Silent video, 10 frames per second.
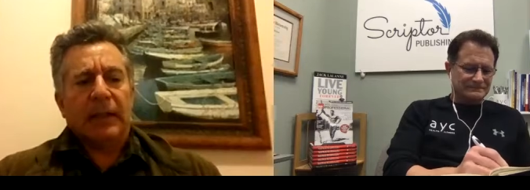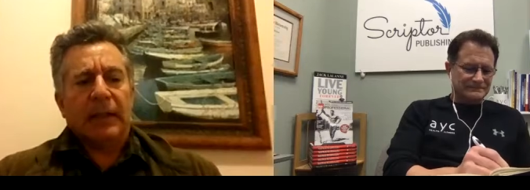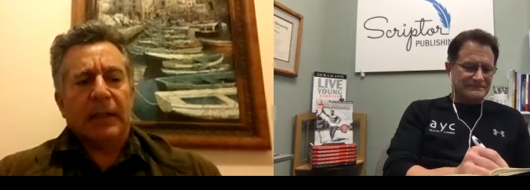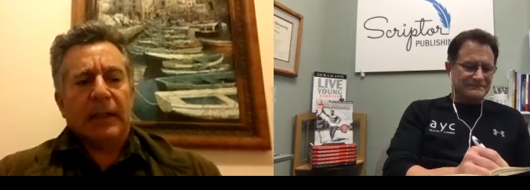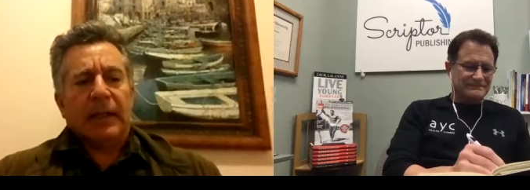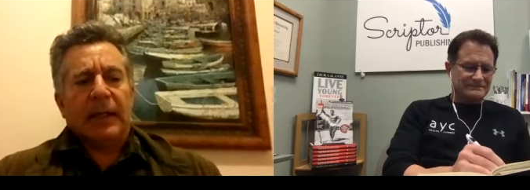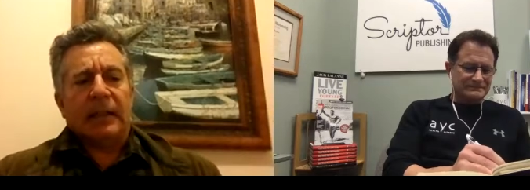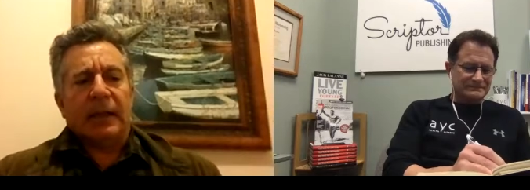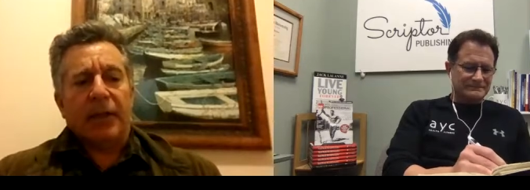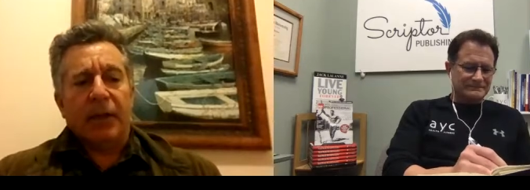Speaker 1: And the
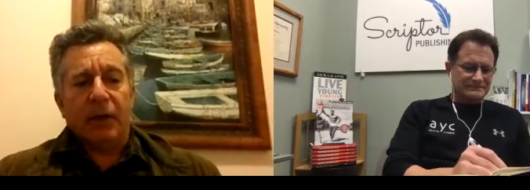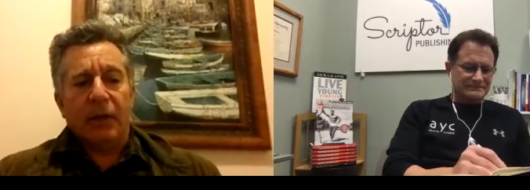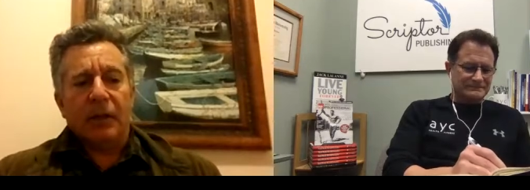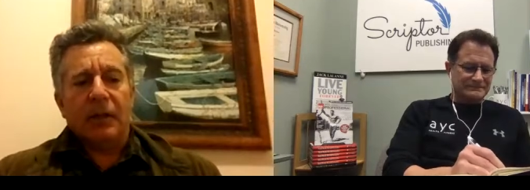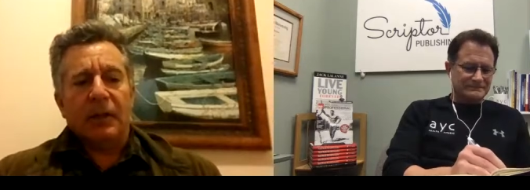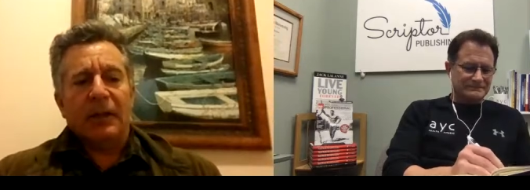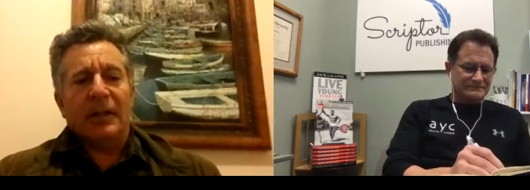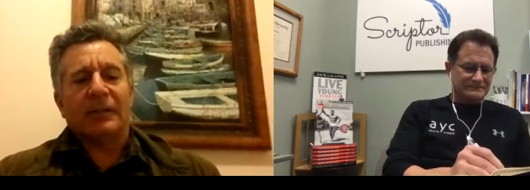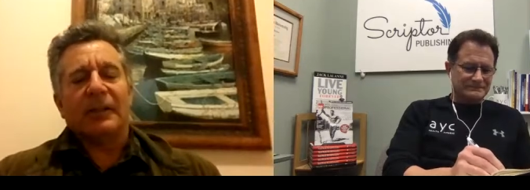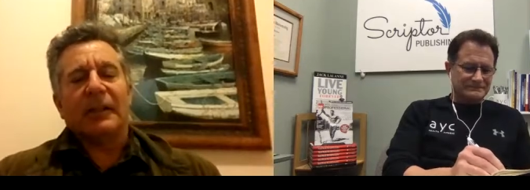third, his
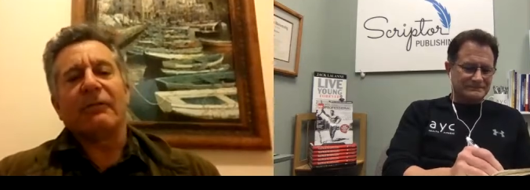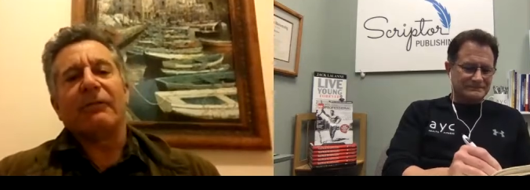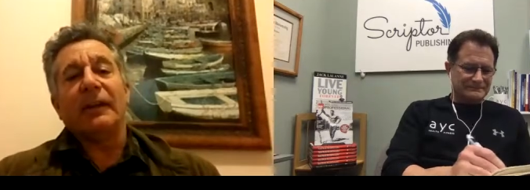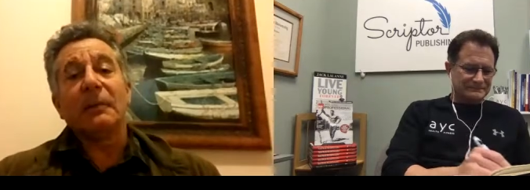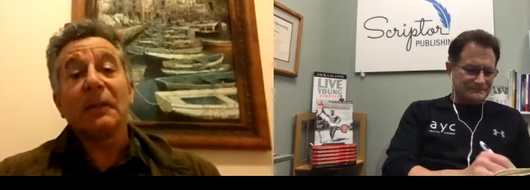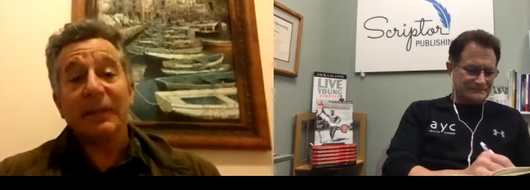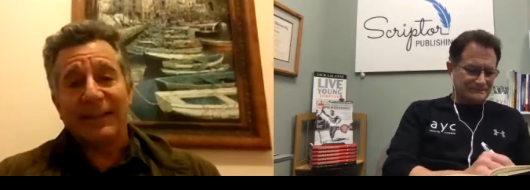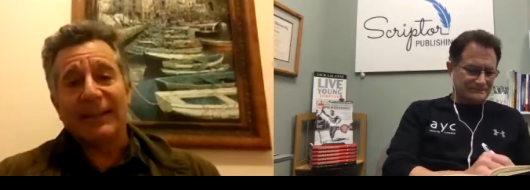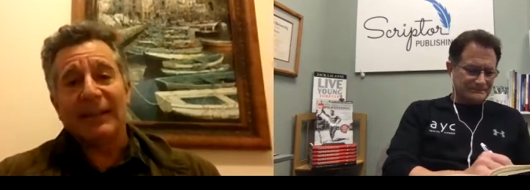availability.